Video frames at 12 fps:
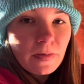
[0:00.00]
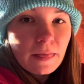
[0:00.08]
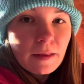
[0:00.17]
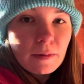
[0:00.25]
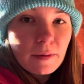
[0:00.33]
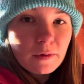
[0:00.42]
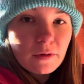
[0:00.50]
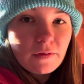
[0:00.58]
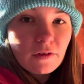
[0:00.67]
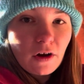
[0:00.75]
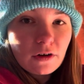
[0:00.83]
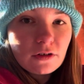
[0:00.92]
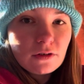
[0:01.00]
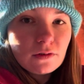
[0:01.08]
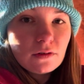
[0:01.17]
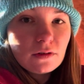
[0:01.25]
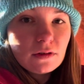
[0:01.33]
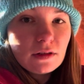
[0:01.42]
people we've talked
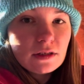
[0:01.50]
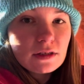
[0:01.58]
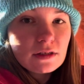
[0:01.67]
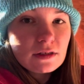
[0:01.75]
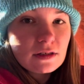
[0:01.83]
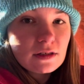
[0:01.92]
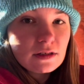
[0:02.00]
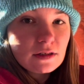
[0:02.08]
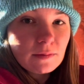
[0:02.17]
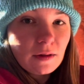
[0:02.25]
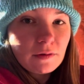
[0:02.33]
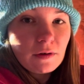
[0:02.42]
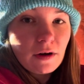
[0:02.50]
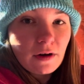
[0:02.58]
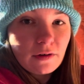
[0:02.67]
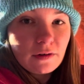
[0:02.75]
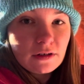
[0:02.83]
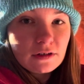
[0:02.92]
to, this is the system that we are
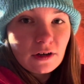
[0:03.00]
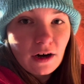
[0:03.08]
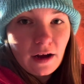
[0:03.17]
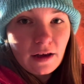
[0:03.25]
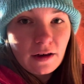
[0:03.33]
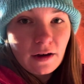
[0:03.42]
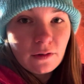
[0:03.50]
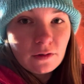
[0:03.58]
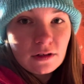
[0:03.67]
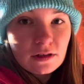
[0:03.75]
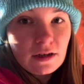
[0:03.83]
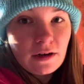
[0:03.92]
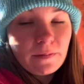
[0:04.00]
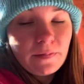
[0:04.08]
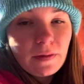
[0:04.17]
going to try out this year.